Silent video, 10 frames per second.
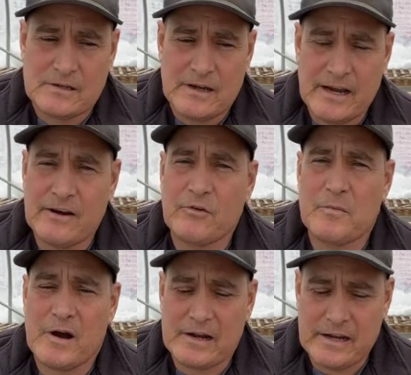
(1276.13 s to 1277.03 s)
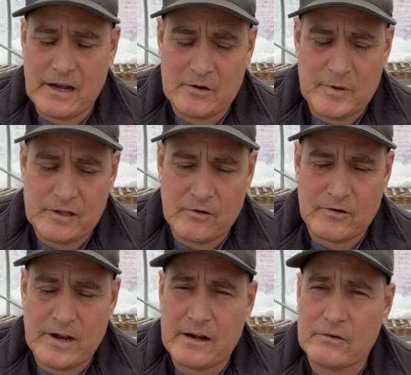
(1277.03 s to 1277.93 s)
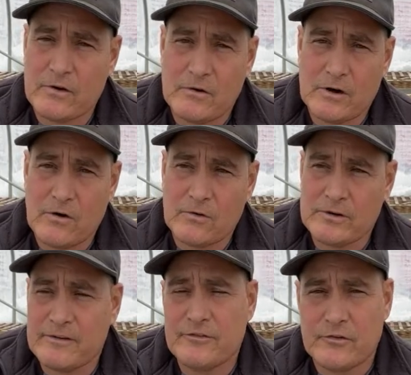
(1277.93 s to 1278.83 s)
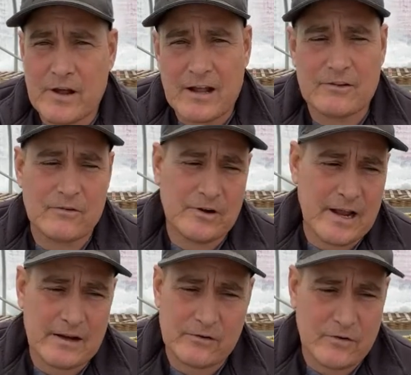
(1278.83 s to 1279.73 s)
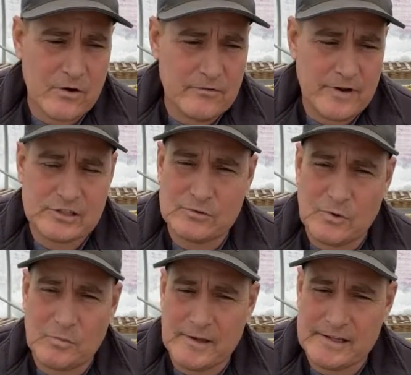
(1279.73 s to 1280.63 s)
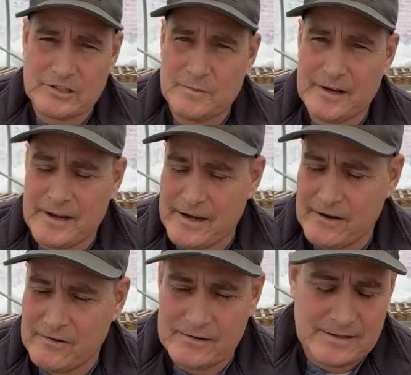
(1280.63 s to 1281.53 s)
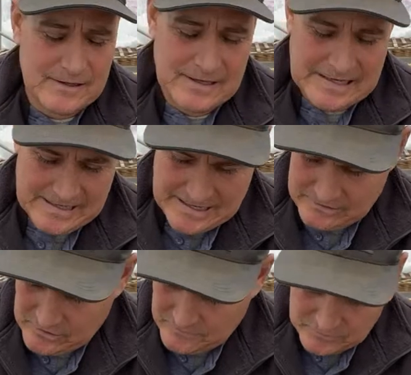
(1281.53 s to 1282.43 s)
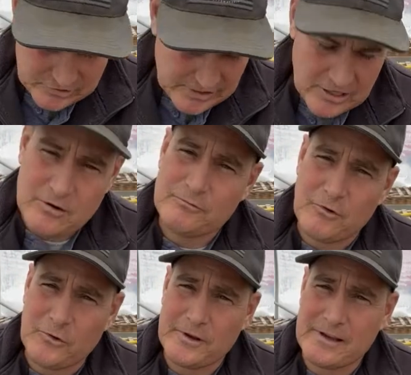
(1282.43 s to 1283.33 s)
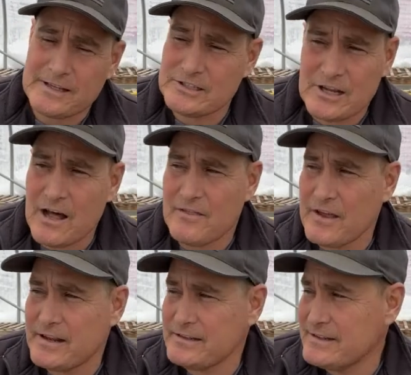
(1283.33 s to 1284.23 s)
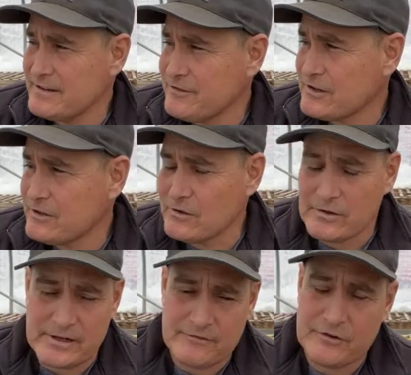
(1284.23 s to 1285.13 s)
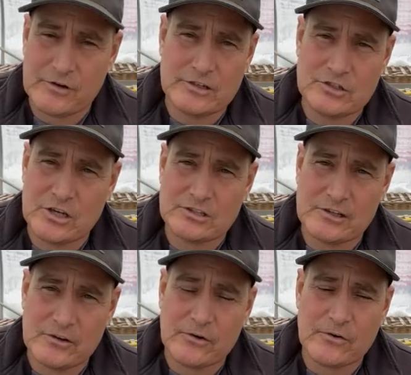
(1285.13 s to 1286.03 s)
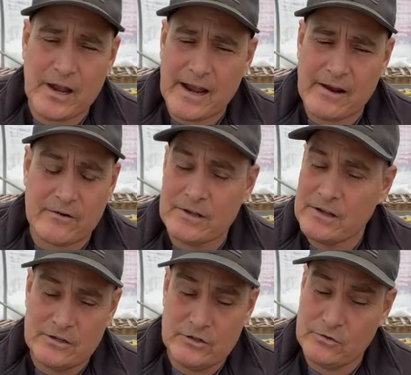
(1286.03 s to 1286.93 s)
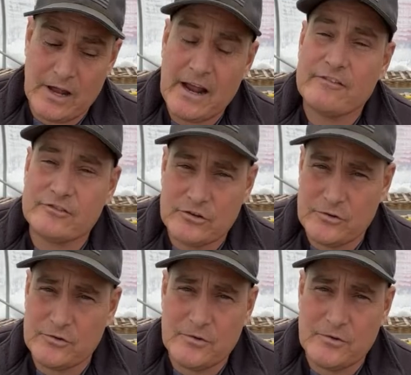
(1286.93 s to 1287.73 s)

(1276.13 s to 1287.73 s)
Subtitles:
Everybody ought to be learning how to grow a garden. If you're not learning how to grow vegetable plants by now, I don't know if there's any hope for you. It's not that difficult, and if you can just learn how, you don't have to